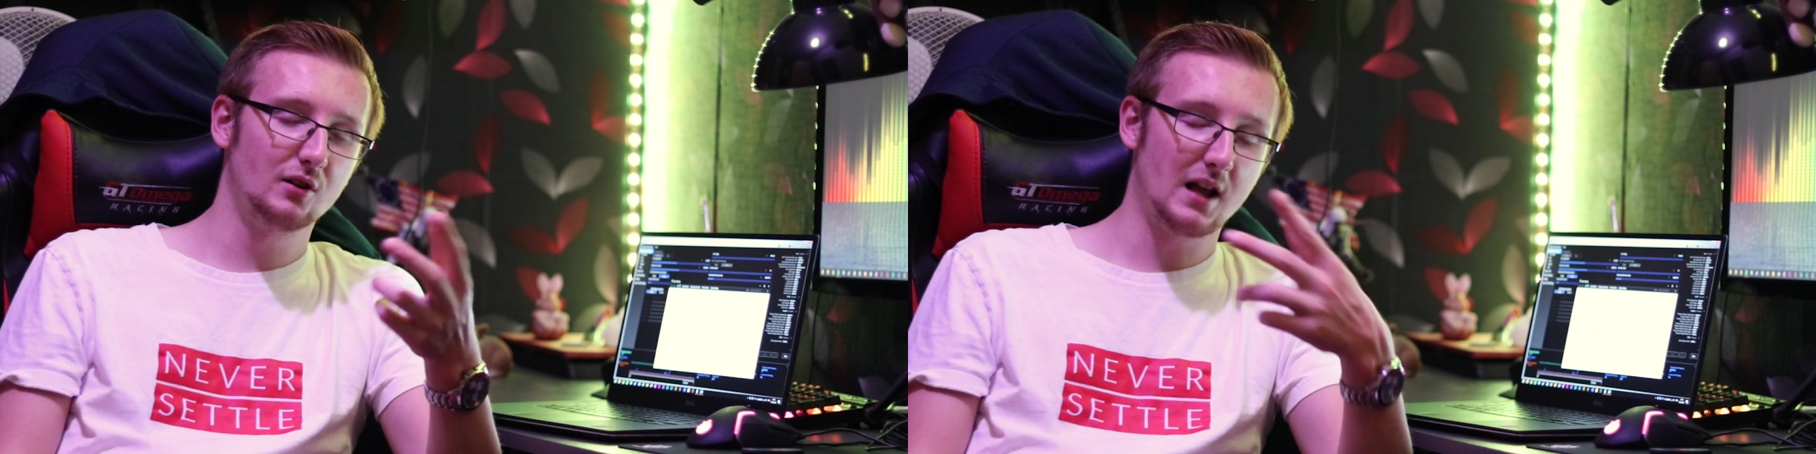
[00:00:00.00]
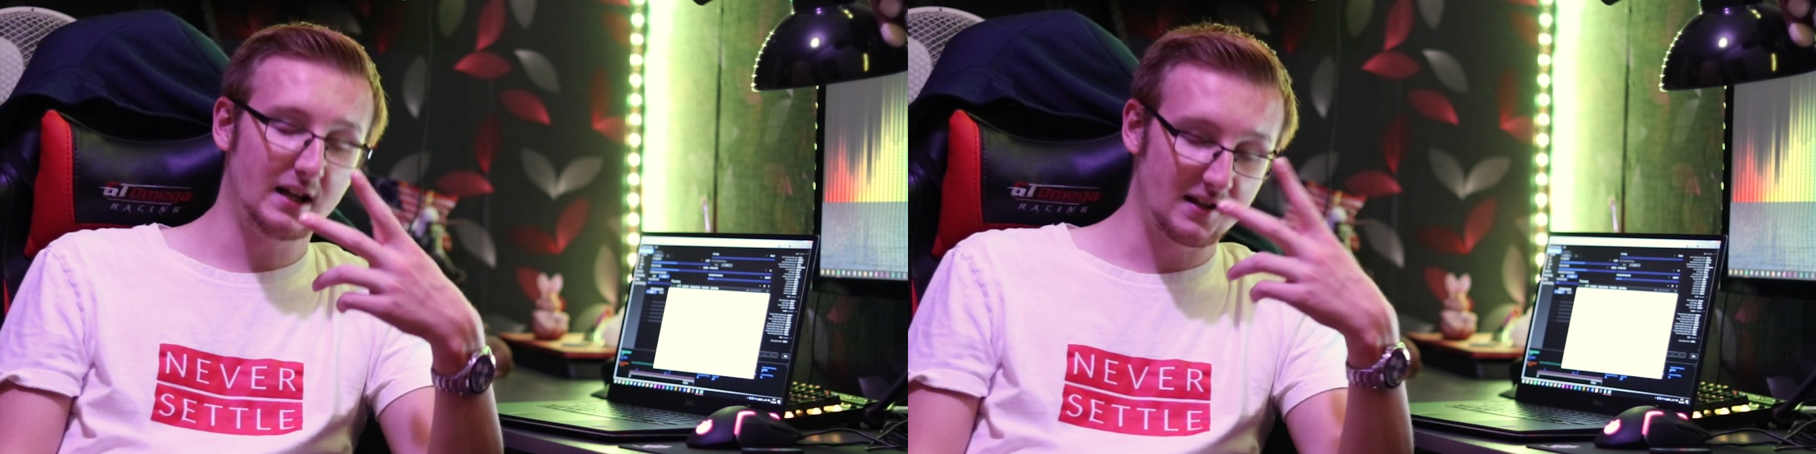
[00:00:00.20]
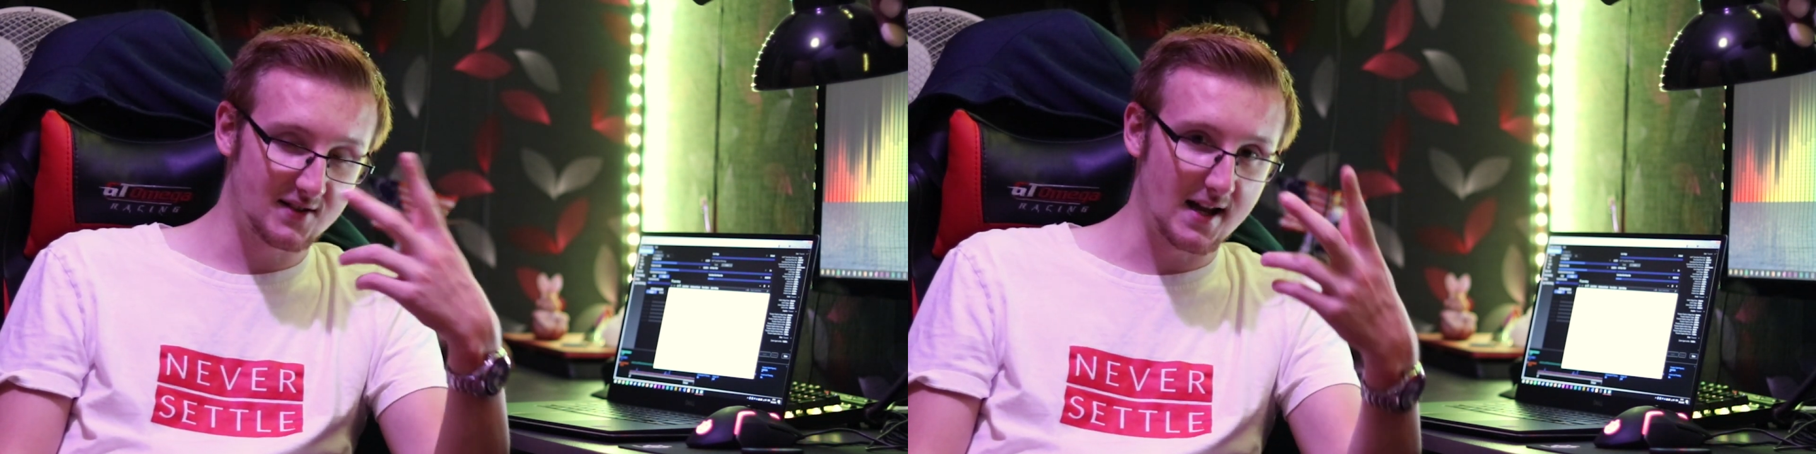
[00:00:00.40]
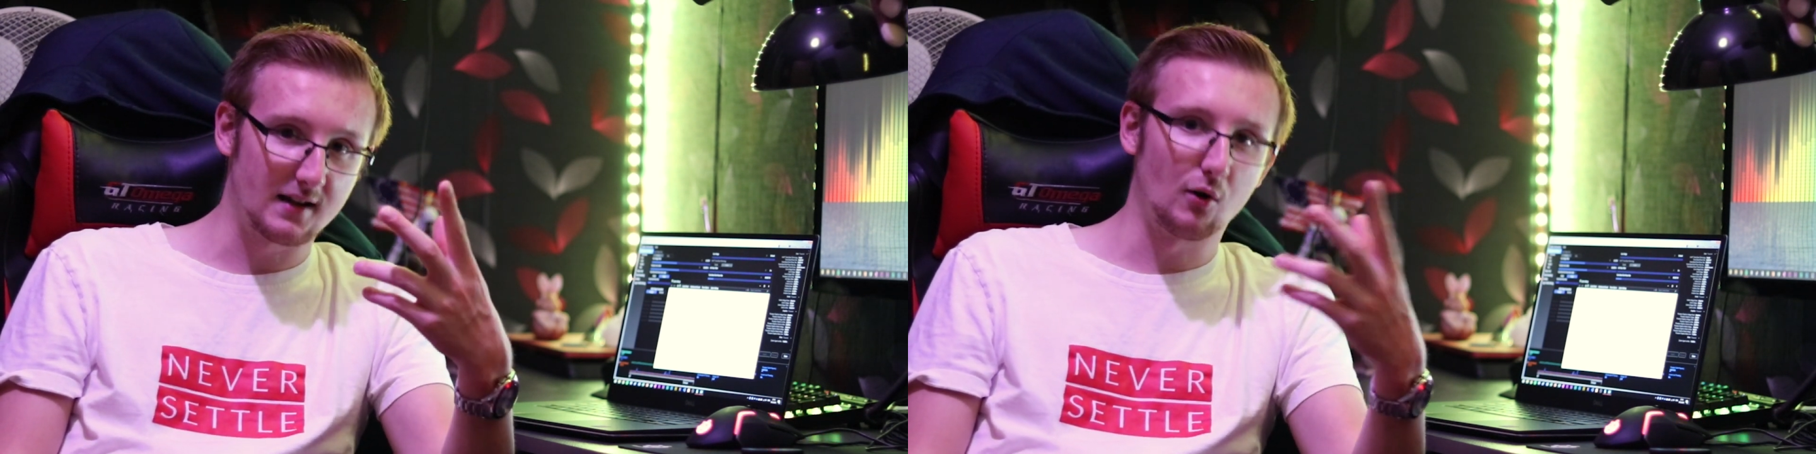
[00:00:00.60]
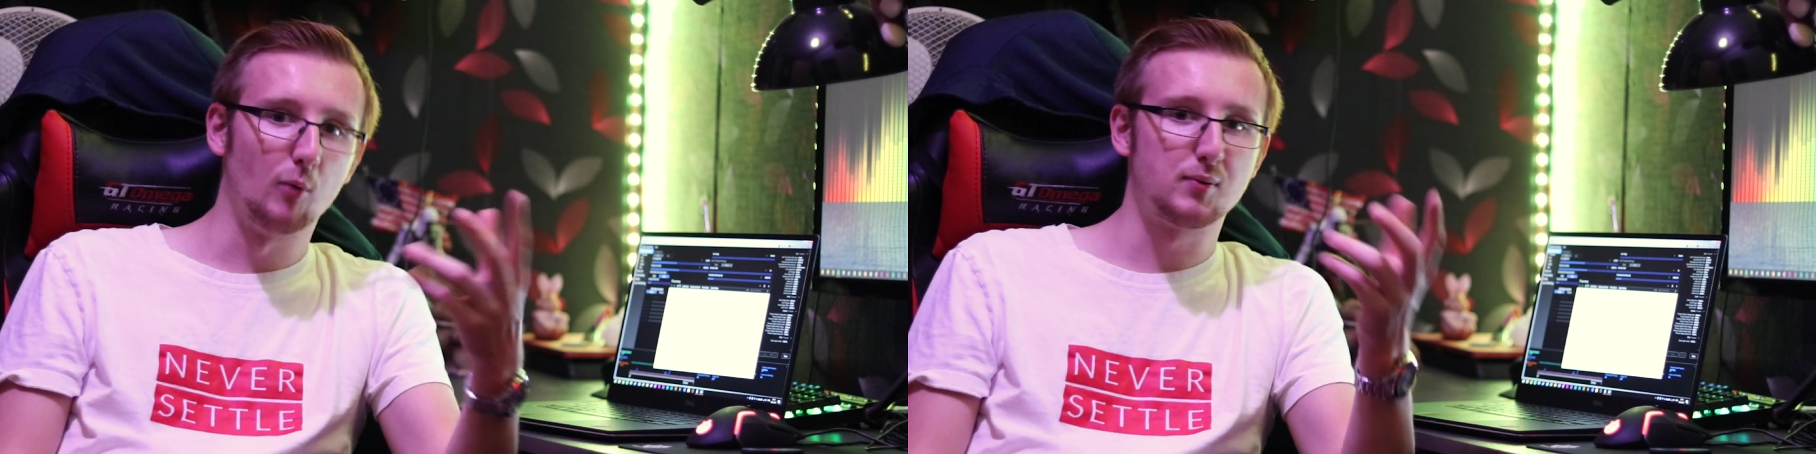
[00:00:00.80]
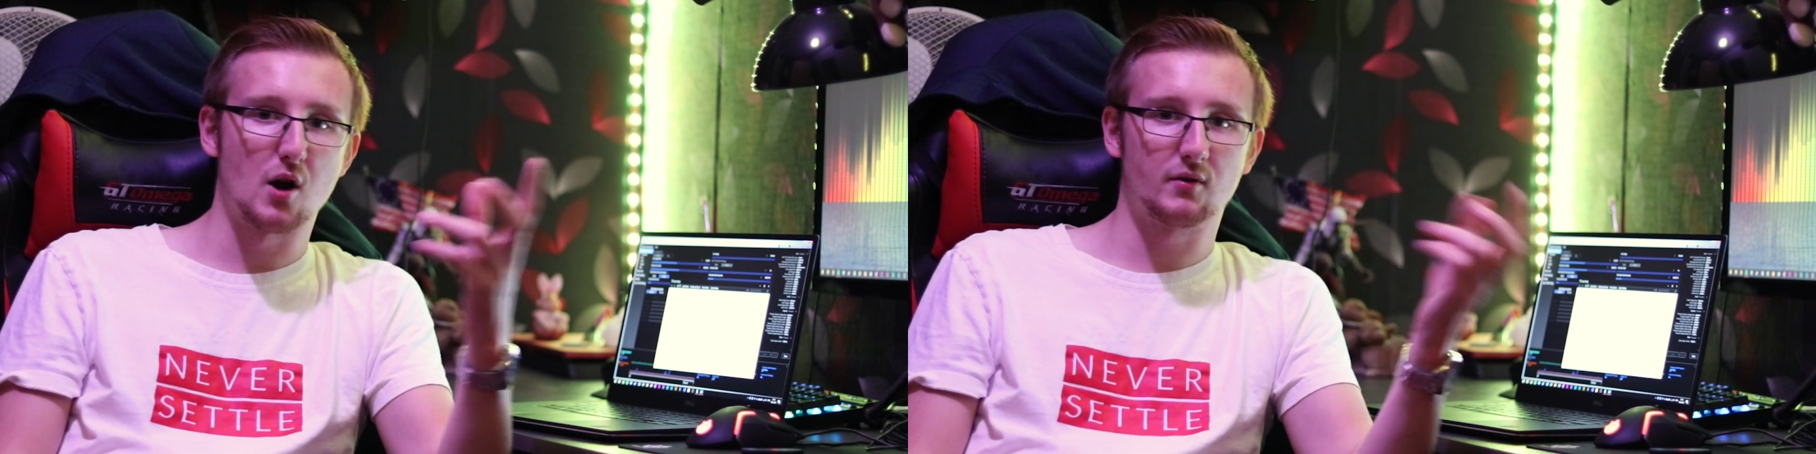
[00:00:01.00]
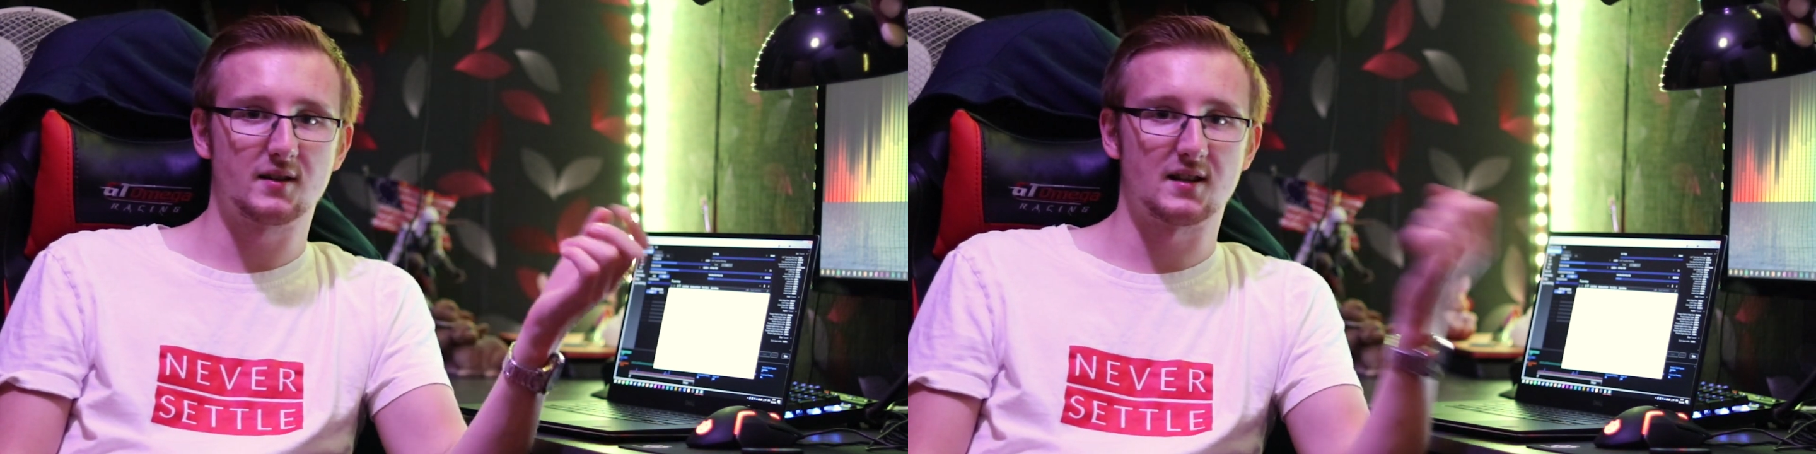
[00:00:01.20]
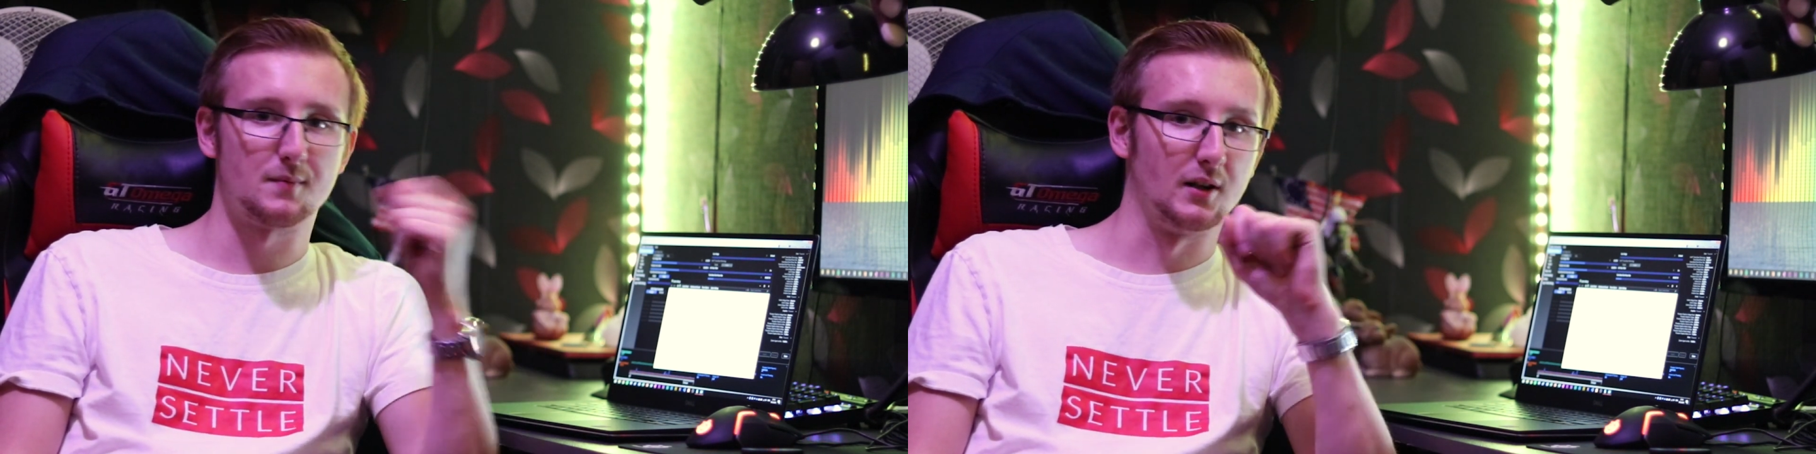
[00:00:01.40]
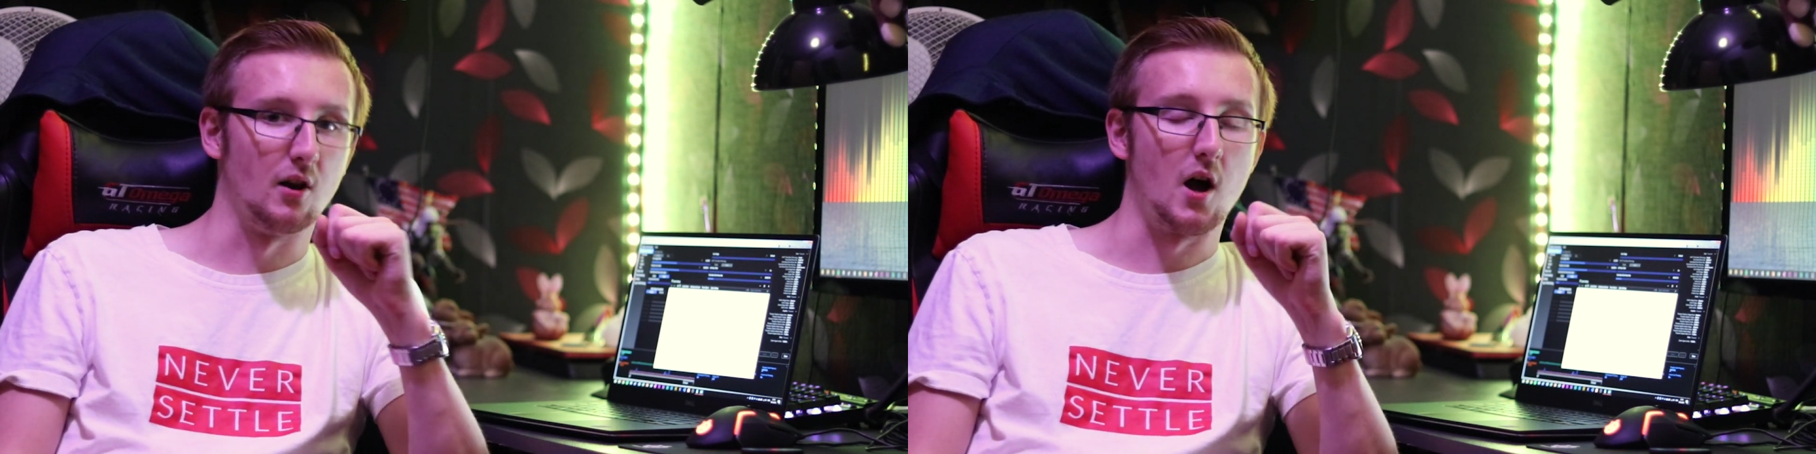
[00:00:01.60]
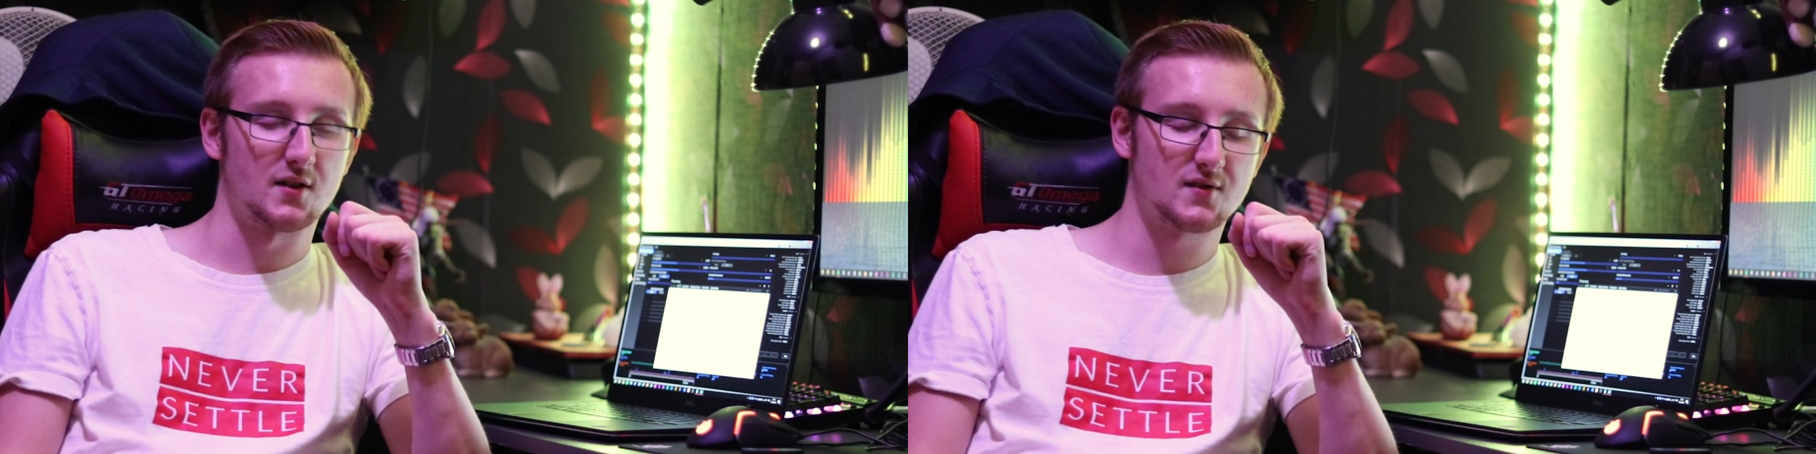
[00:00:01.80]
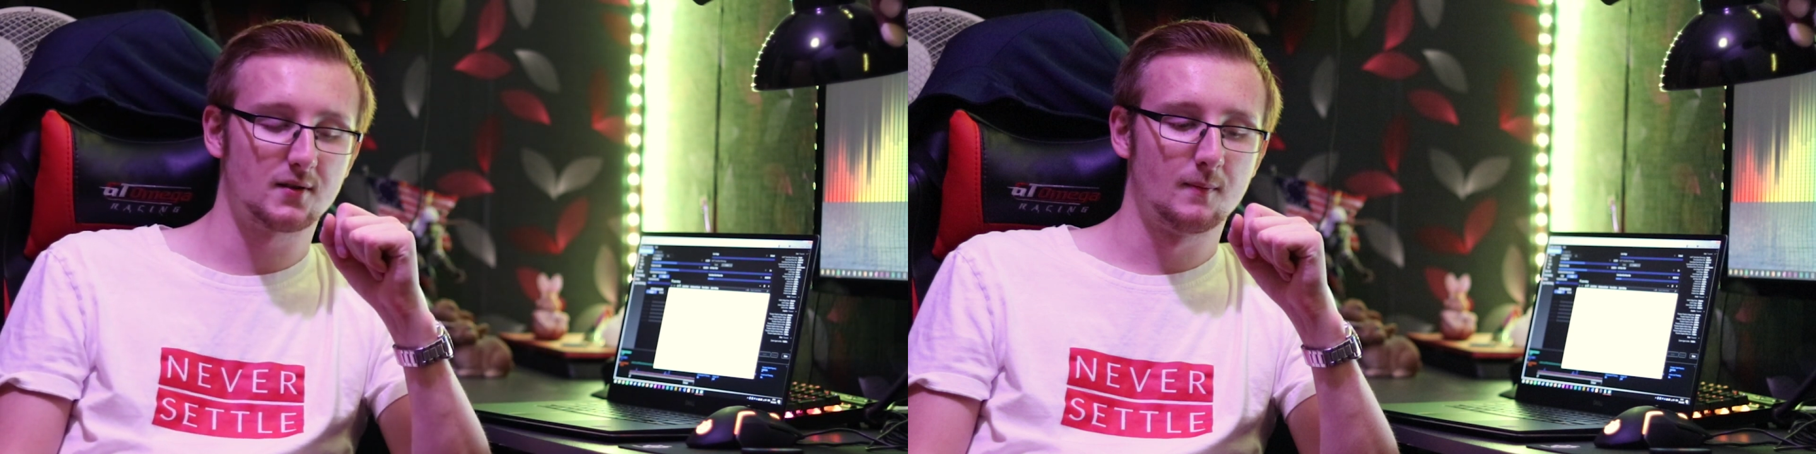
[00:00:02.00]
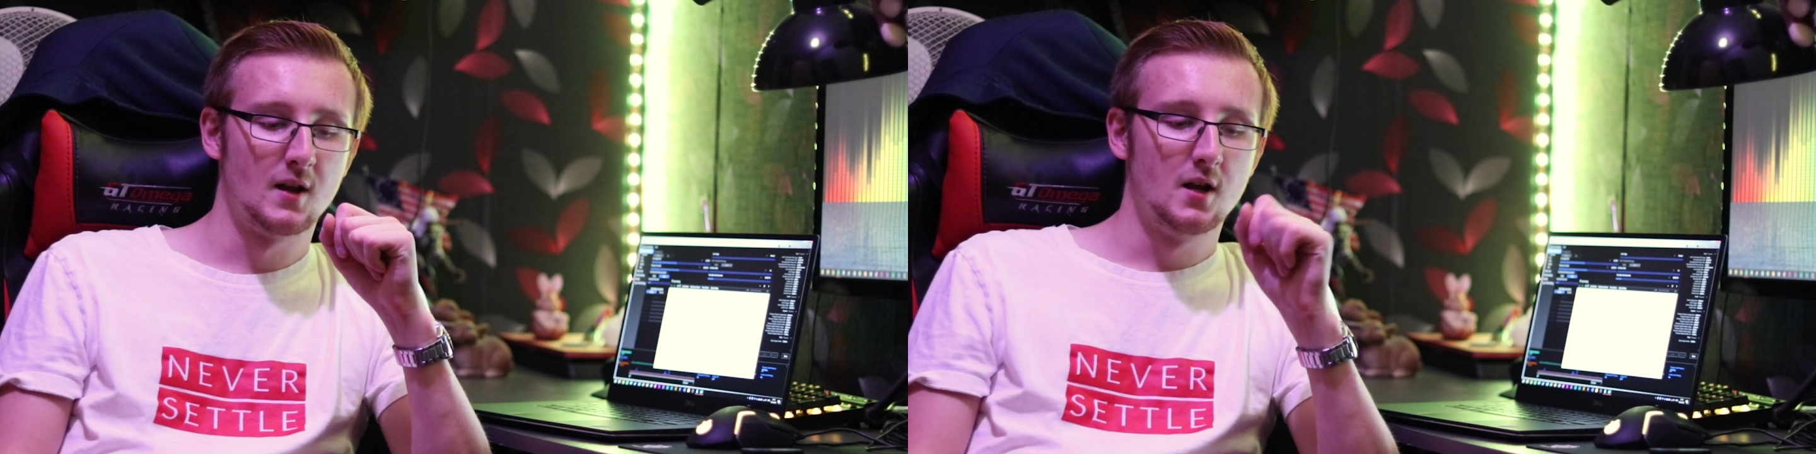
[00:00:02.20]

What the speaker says: like I said, all progress has been lost.